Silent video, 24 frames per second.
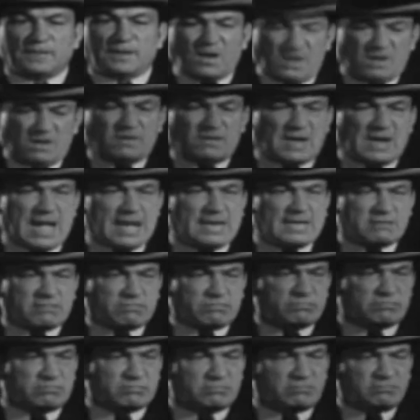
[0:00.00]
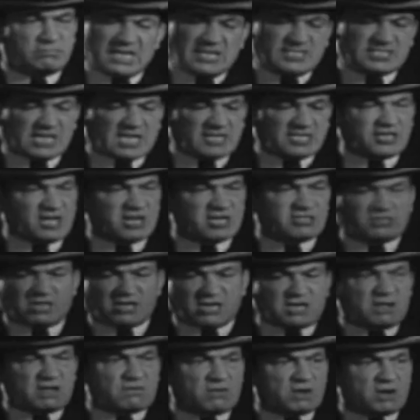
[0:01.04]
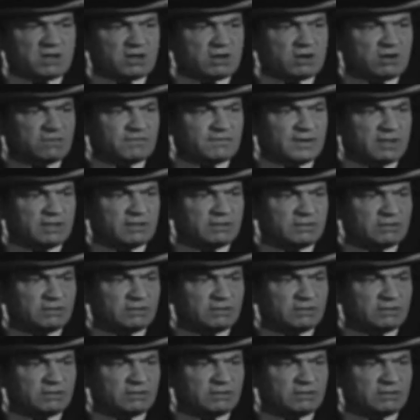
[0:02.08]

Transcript: All right, let's get your dirty work over.